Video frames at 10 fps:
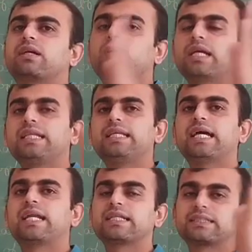Okay,
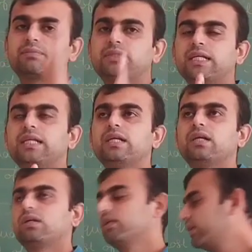nearer subject
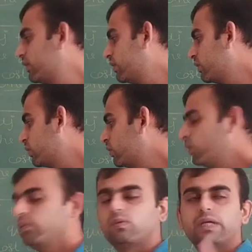
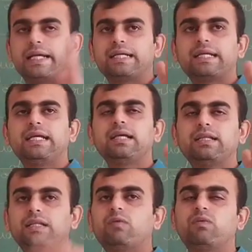to
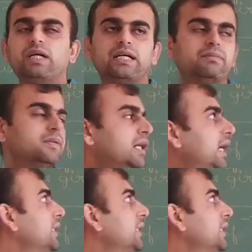agree the verb.